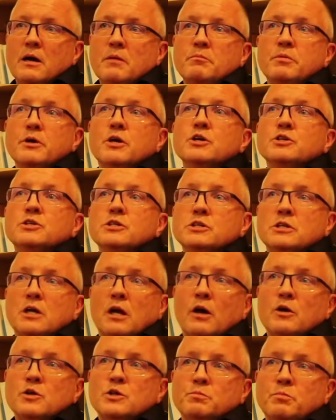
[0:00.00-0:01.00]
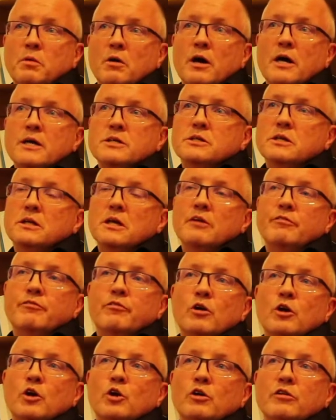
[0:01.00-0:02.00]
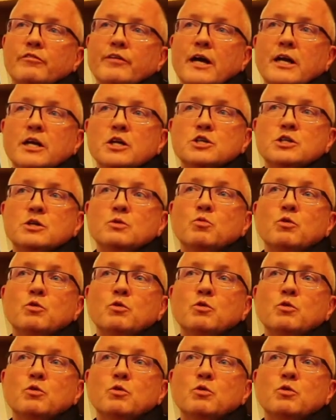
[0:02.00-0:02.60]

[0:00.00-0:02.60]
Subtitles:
because it's close by, so therefore a lot of energy